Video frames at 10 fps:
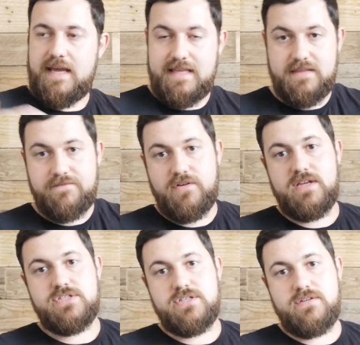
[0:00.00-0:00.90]
in the
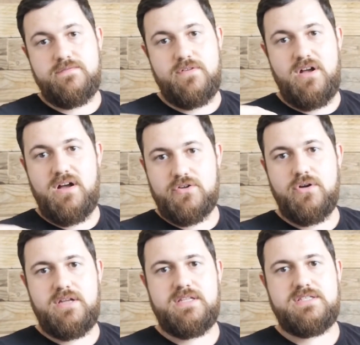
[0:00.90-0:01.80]
fridge for
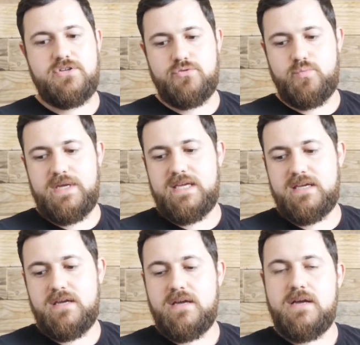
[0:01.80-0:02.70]
at least a good week,